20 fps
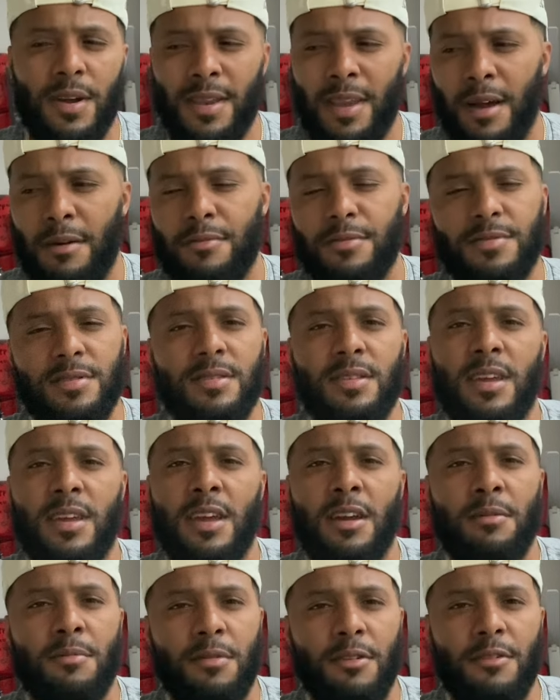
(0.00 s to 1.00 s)
That was a
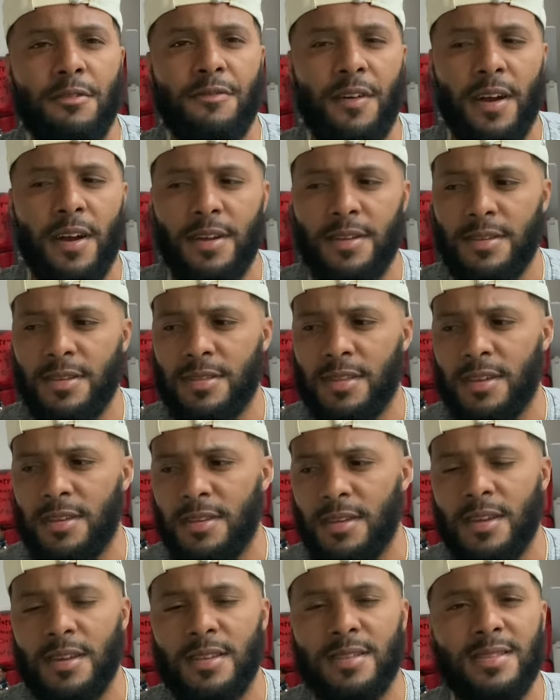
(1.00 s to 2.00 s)
damn good fight that they
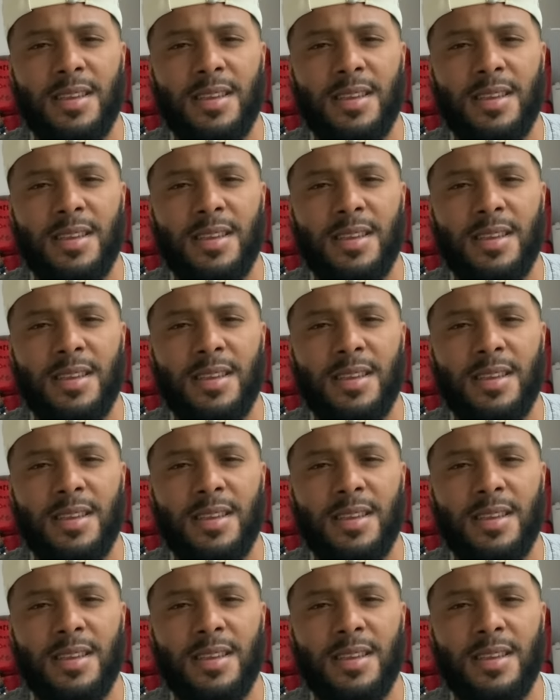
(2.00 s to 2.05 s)
did.